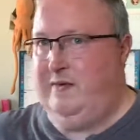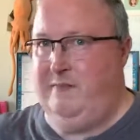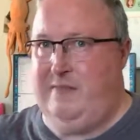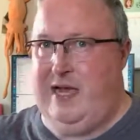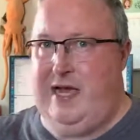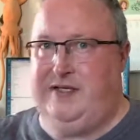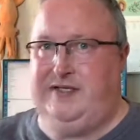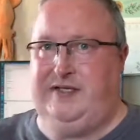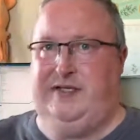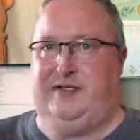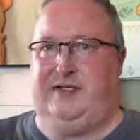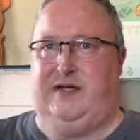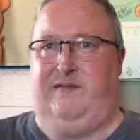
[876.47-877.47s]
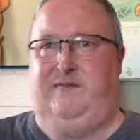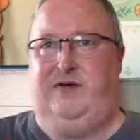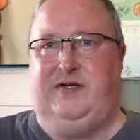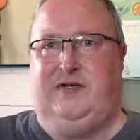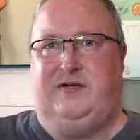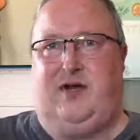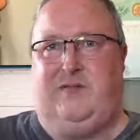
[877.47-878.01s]
Masters of
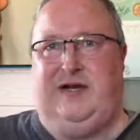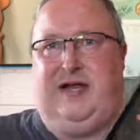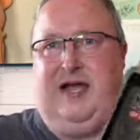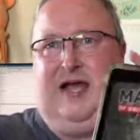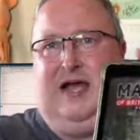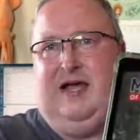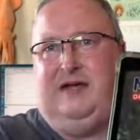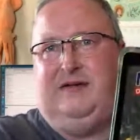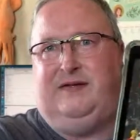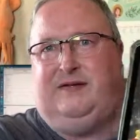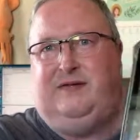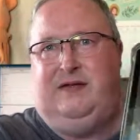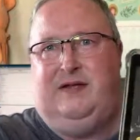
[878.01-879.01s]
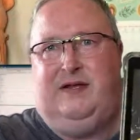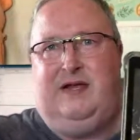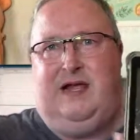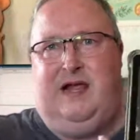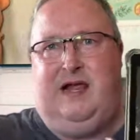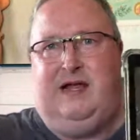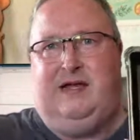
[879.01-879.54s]
British Comic Art.
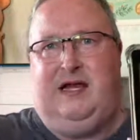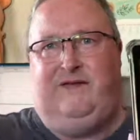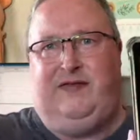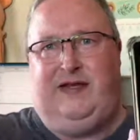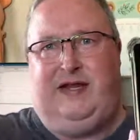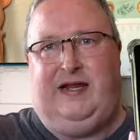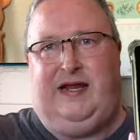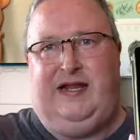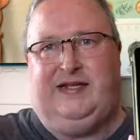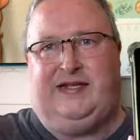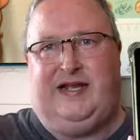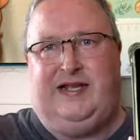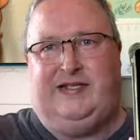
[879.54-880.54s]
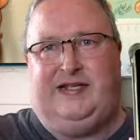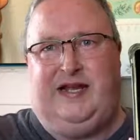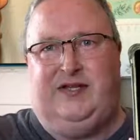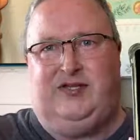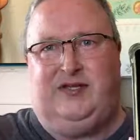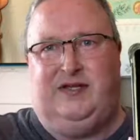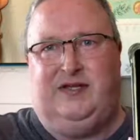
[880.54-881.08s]
And even the essay
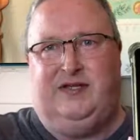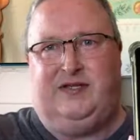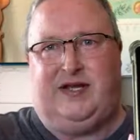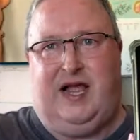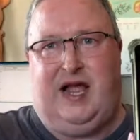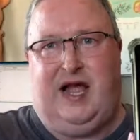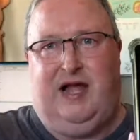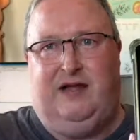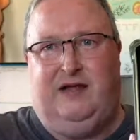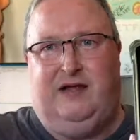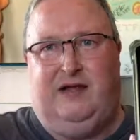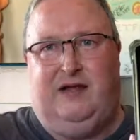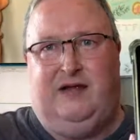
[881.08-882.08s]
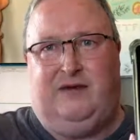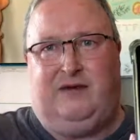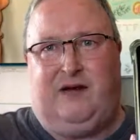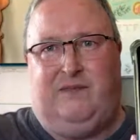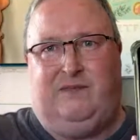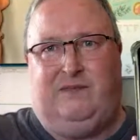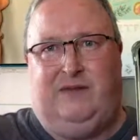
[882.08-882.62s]
sections are
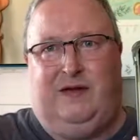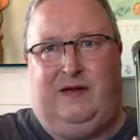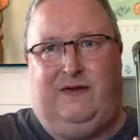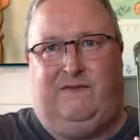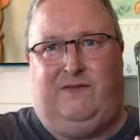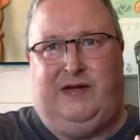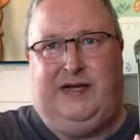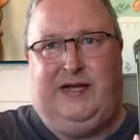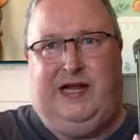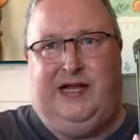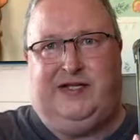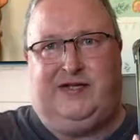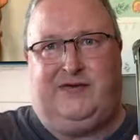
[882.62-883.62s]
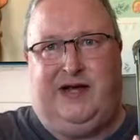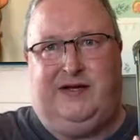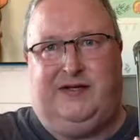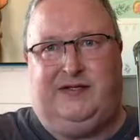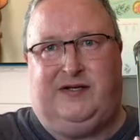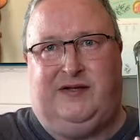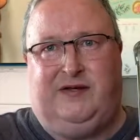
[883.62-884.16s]
fully
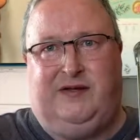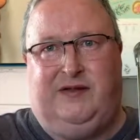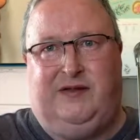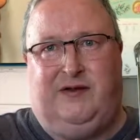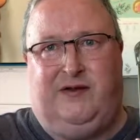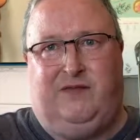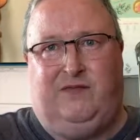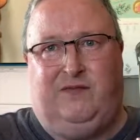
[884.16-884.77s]
illustrated, so you're not